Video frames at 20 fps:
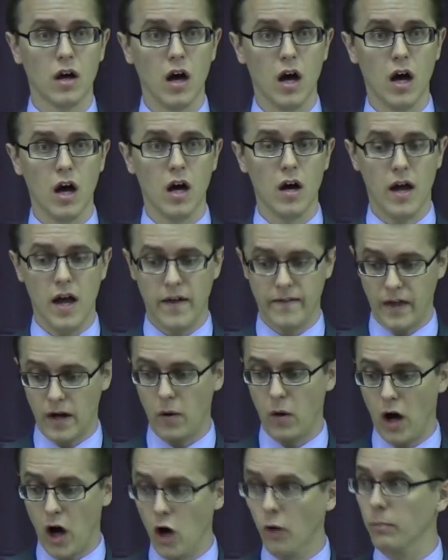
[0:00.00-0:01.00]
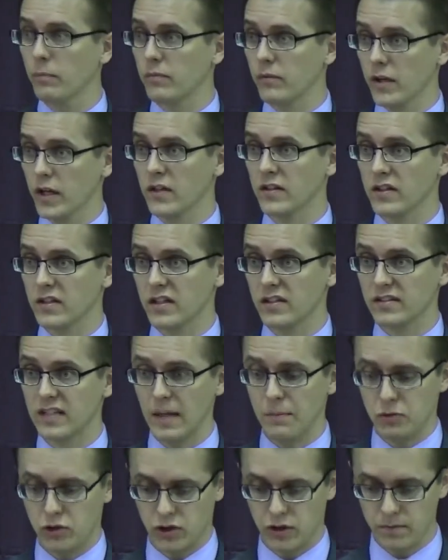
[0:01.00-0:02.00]
uh, and that will help in the
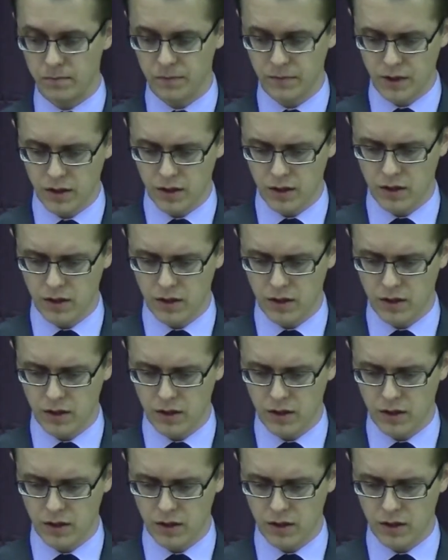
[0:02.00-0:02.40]
deception.